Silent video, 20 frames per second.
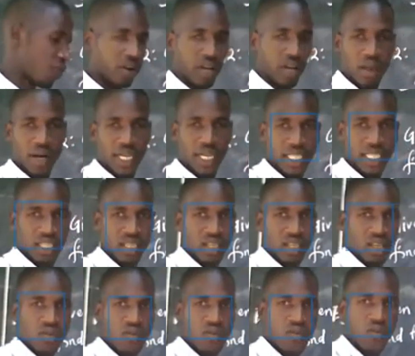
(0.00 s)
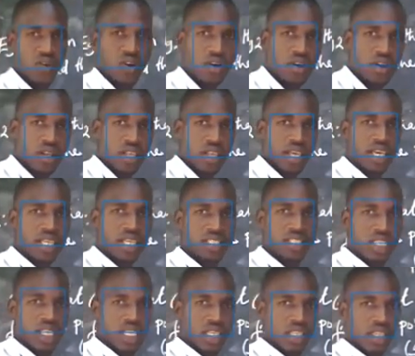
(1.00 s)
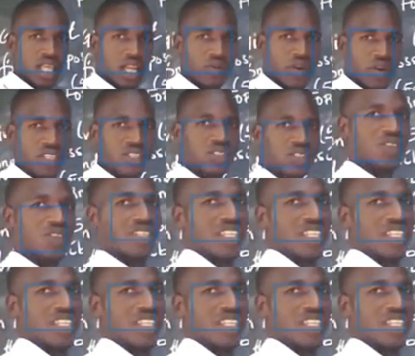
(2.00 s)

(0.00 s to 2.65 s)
what? For ac. That one you don't need